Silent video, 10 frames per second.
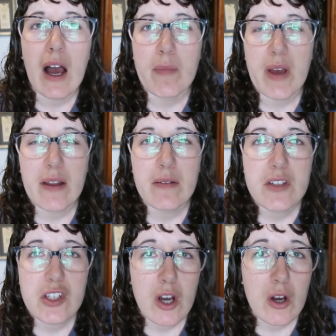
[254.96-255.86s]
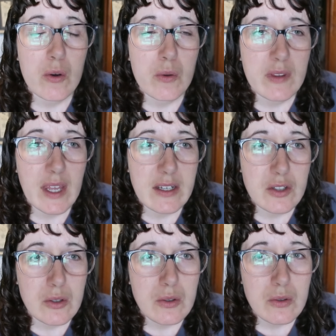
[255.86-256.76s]
um, and so they
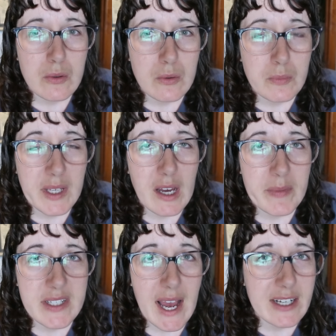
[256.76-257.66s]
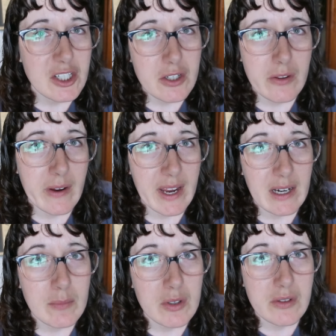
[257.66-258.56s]
do become attached to their
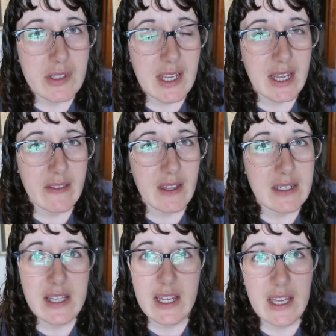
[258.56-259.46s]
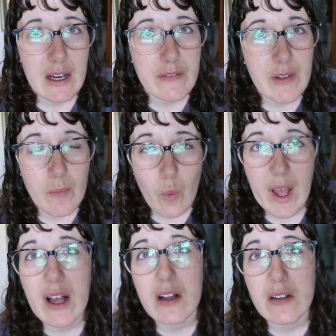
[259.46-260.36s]
animals and they take care of them
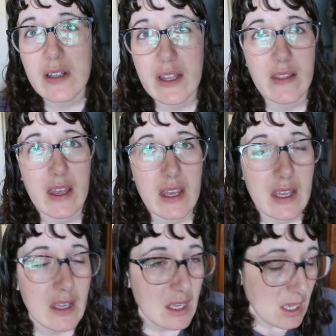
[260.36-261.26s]
well and they